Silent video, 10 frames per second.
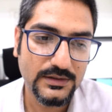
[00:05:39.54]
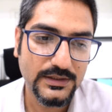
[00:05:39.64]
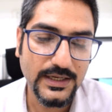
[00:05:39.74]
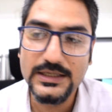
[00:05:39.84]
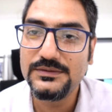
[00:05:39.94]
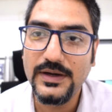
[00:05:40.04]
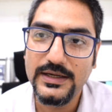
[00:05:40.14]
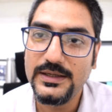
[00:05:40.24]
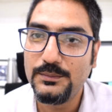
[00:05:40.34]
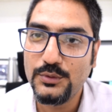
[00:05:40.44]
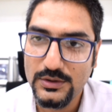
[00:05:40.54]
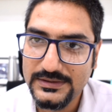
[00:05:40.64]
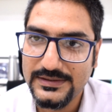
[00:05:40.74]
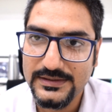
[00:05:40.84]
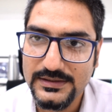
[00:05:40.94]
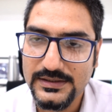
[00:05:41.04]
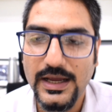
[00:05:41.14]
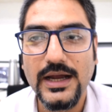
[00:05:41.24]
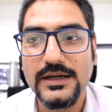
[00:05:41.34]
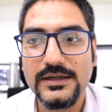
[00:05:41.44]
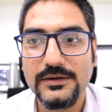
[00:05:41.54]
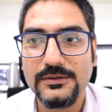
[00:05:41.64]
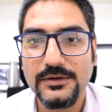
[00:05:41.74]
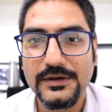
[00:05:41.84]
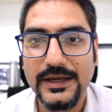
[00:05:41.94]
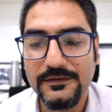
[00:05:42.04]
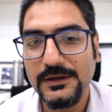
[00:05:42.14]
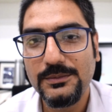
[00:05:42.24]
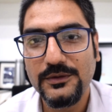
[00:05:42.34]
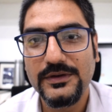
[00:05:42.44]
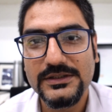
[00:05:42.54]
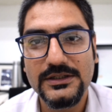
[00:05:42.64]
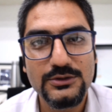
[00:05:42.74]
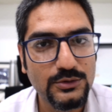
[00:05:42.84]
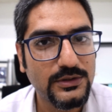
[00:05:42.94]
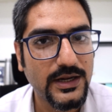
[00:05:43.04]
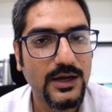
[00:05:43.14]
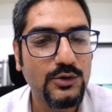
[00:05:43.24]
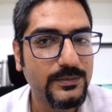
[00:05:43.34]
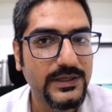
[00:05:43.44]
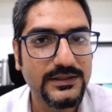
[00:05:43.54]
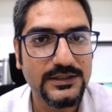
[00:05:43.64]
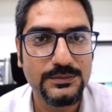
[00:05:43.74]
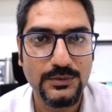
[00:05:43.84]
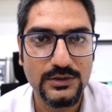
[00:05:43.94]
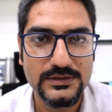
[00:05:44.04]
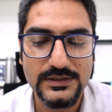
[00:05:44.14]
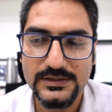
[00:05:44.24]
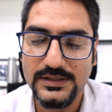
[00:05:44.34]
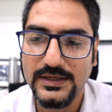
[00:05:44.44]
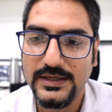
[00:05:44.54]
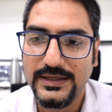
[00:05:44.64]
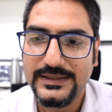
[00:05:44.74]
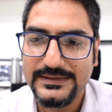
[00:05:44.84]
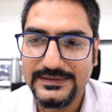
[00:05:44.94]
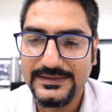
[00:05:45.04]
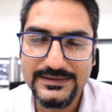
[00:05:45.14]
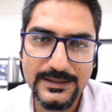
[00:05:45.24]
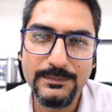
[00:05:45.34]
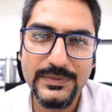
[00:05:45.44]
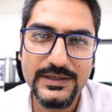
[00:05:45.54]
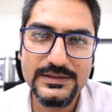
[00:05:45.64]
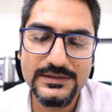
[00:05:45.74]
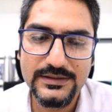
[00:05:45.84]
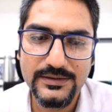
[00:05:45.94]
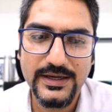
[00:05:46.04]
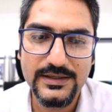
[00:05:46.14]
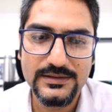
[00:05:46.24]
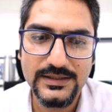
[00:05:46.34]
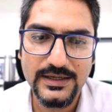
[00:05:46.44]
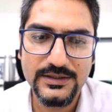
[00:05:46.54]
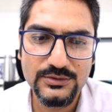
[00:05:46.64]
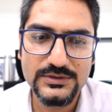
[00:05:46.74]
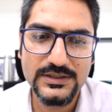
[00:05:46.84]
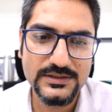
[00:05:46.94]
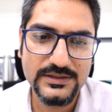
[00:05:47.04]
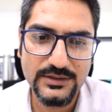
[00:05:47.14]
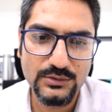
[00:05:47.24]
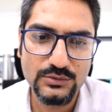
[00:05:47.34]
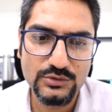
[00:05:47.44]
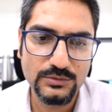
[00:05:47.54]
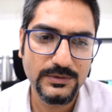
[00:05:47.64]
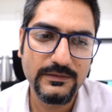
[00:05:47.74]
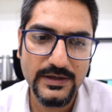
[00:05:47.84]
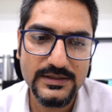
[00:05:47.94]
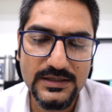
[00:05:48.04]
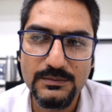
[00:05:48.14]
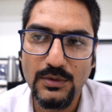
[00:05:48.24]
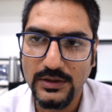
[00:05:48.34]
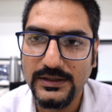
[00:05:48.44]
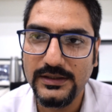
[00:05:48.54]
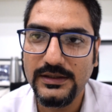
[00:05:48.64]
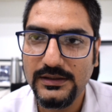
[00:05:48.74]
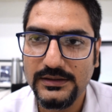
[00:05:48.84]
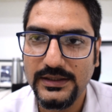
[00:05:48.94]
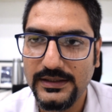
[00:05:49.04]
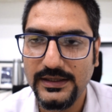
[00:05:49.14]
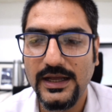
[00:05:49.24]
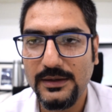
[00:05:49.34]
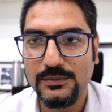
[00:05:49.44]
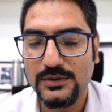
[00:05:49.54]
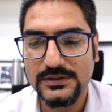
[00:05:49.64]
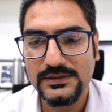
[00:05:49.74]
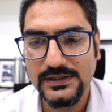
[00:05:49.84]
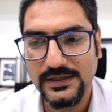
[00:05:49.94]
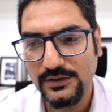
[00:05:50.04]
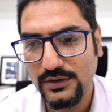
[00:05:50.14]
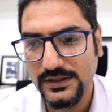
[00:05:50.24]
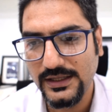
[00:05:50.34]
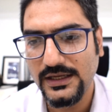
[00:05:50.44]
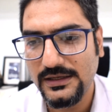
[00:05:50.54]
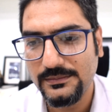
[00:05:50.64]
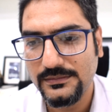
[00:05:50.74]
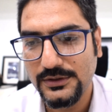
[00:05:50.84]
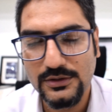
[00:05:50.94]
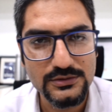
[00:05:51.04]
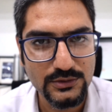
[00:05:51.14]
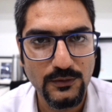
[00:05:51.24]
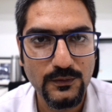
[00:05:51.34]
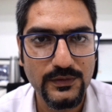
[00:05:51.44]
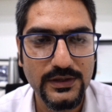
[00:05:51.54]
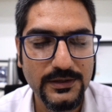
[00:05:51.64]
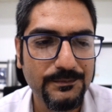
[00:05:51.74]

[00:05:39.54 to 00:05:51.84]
tax filing processes, and every professional should try to make this process system based, right? That you just need to supervise and monitor the entire process, and your team, your software